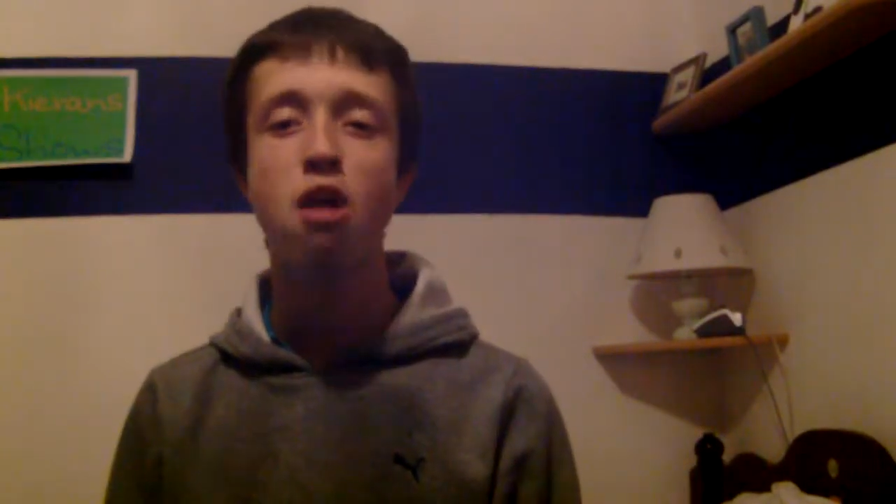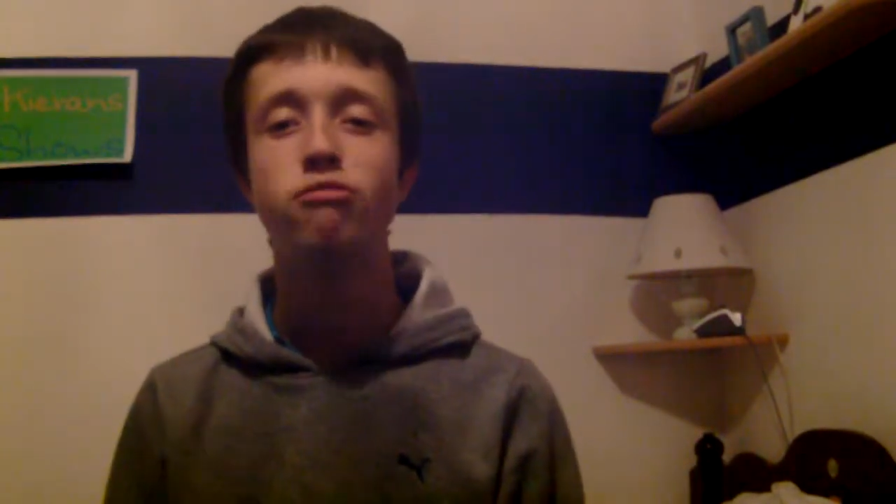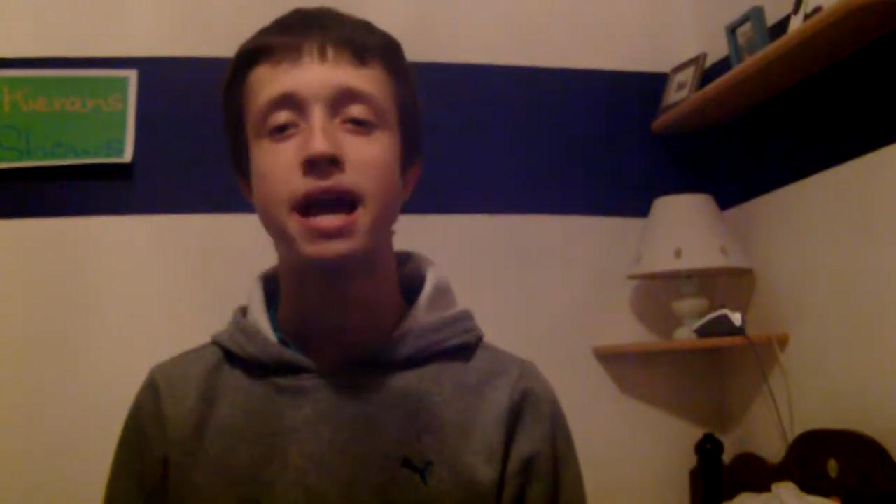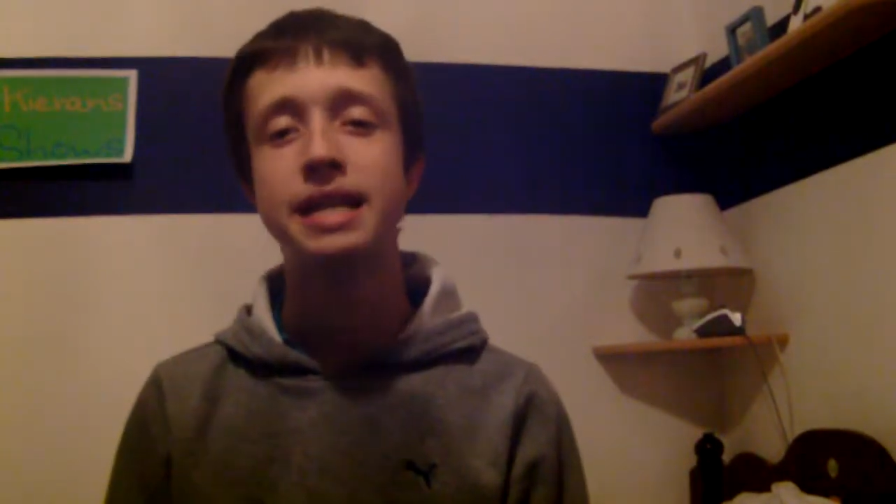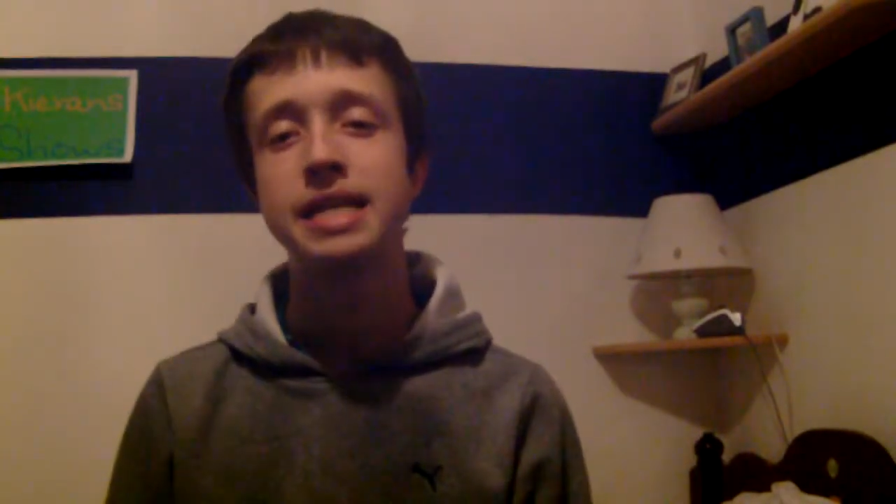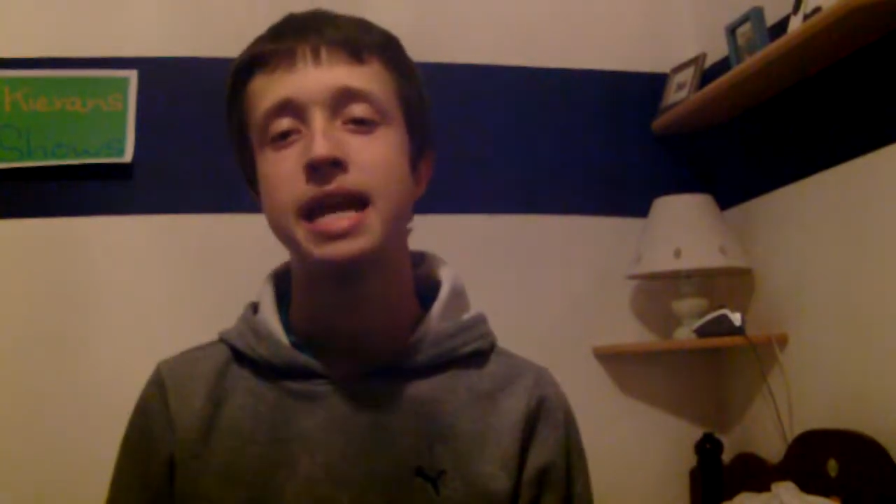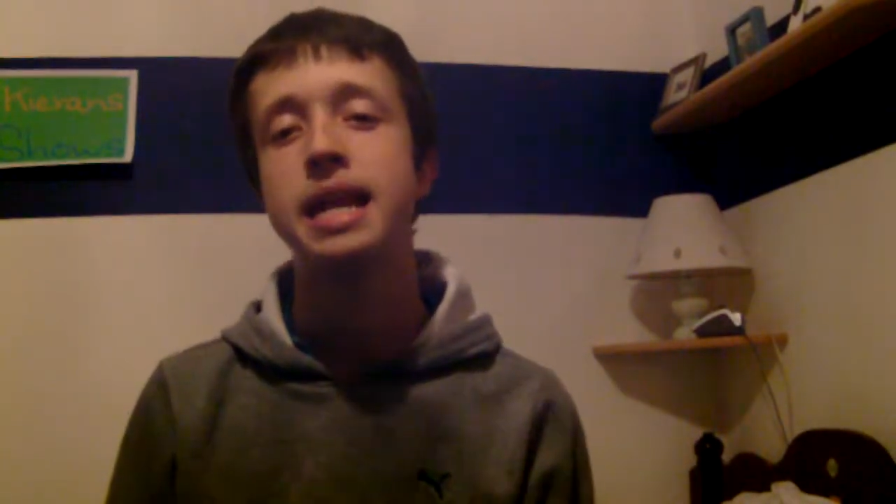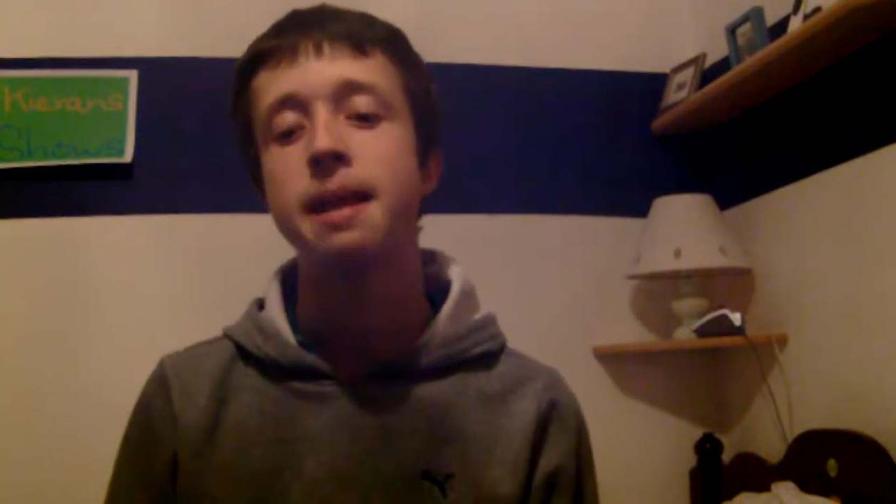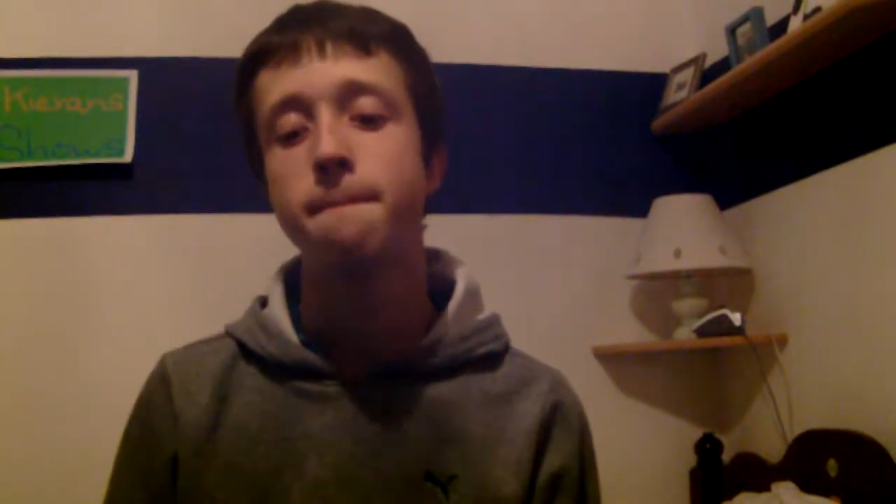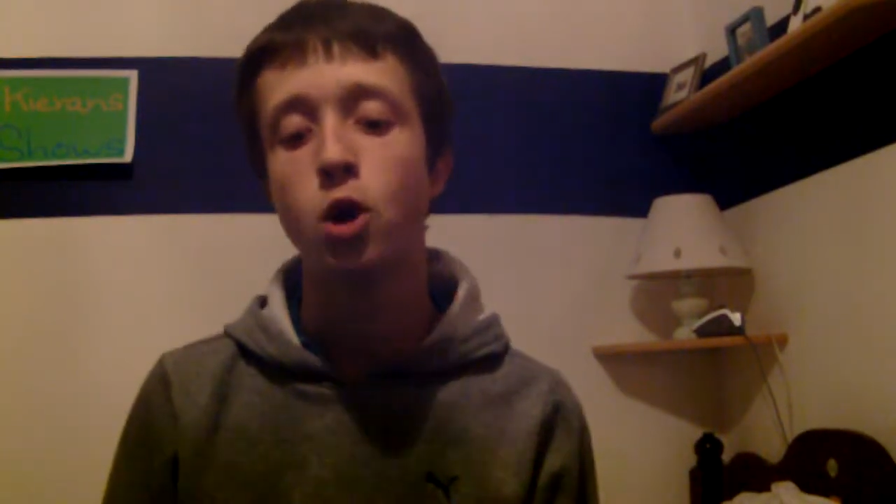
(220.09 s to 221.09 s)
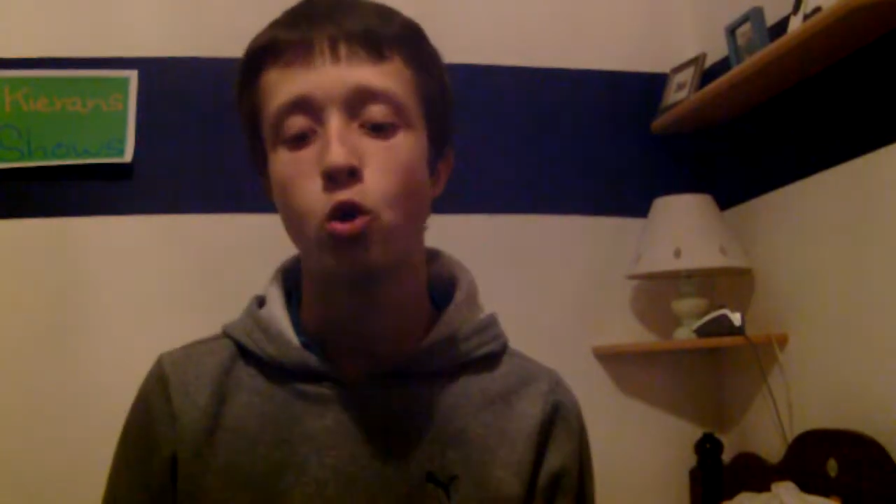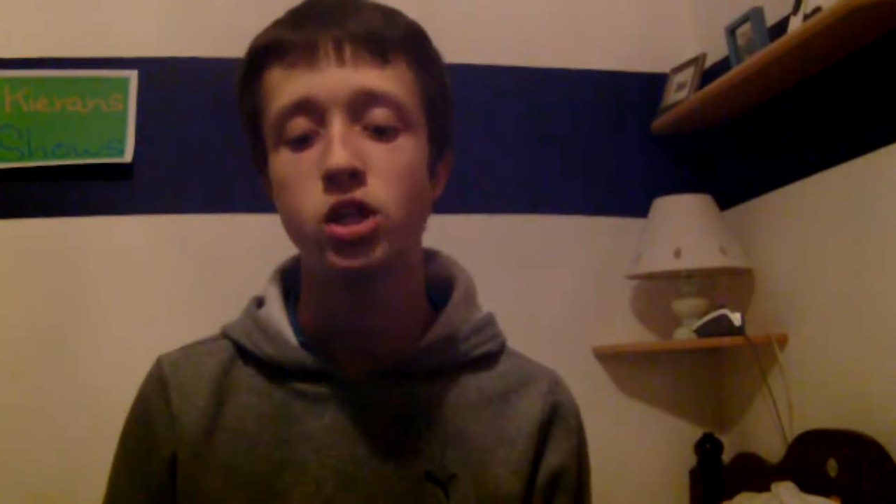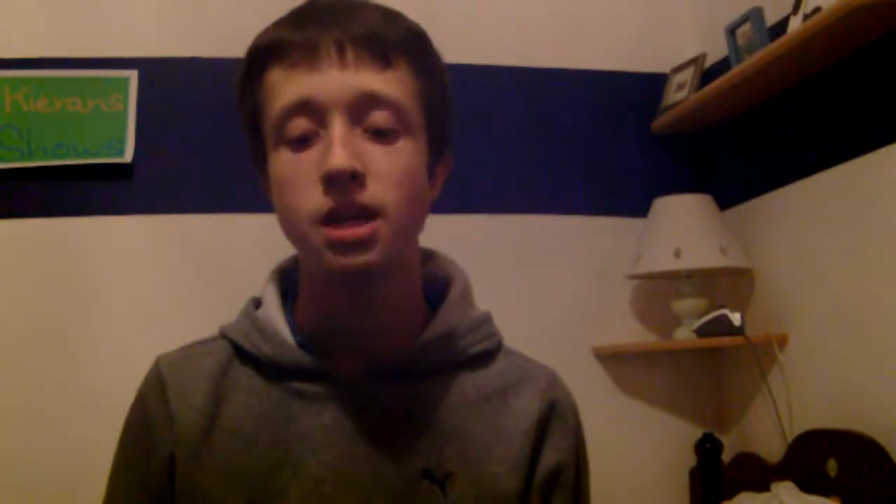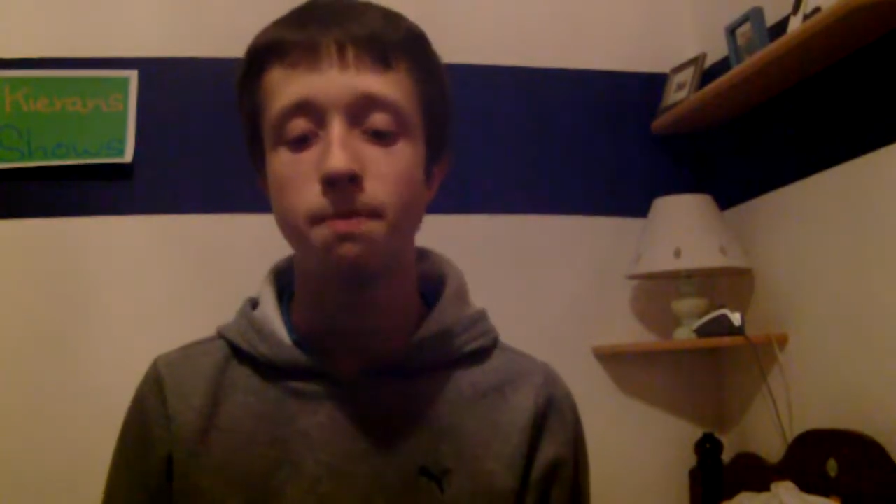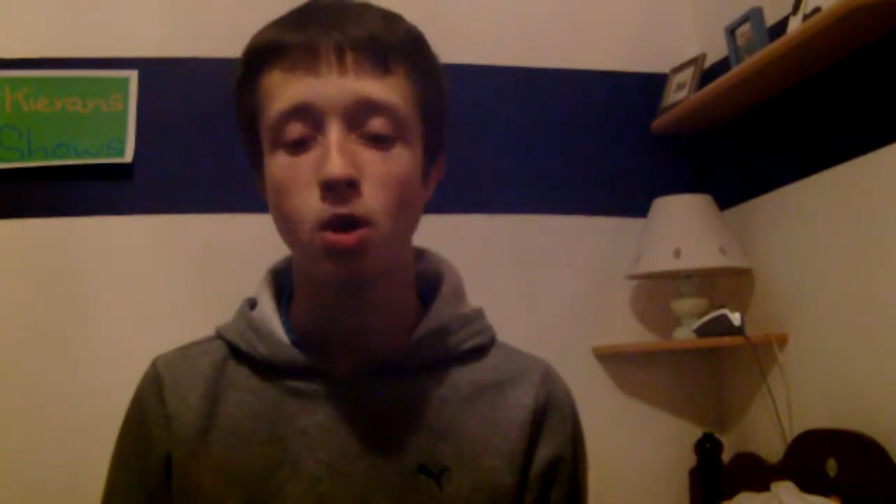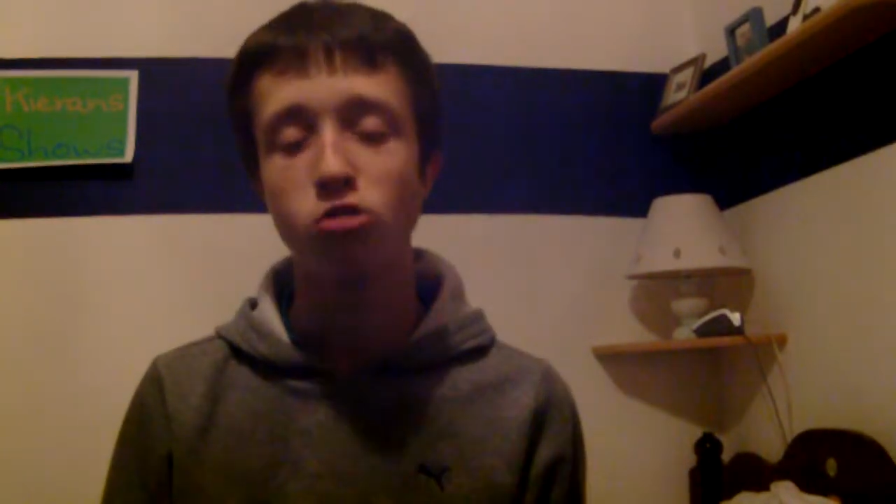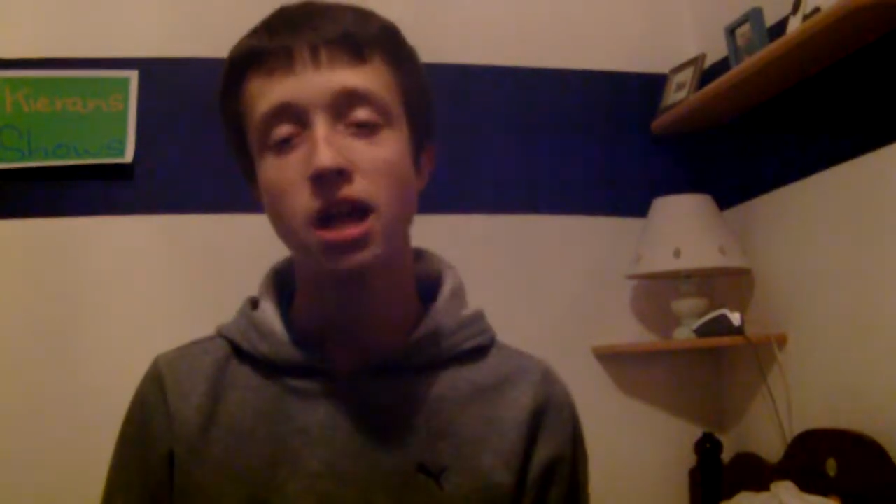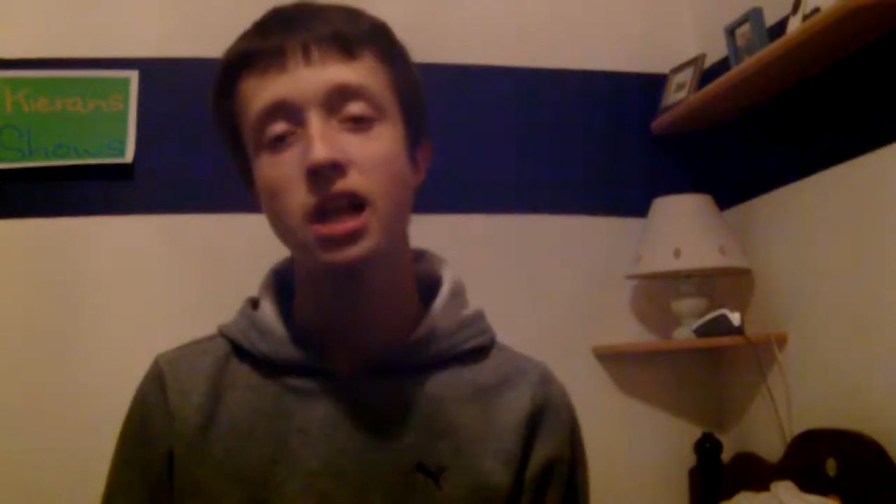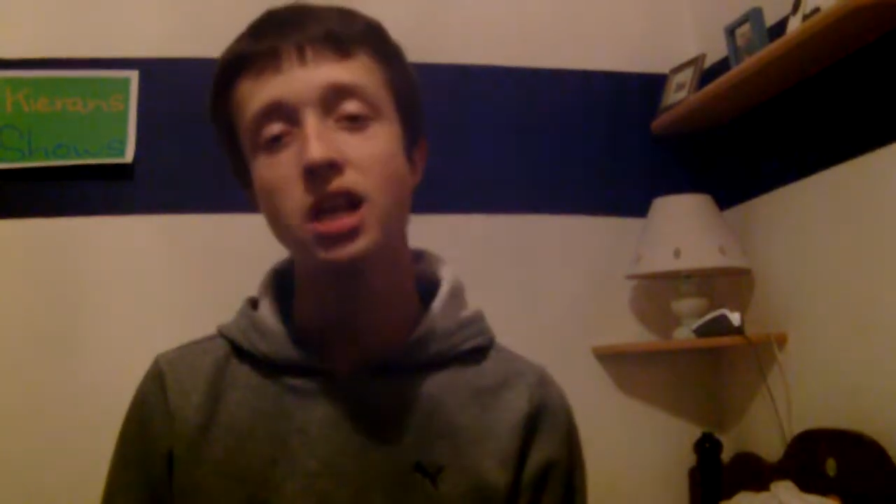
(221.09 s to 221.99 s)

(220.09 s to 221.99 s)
write an emoji if you're a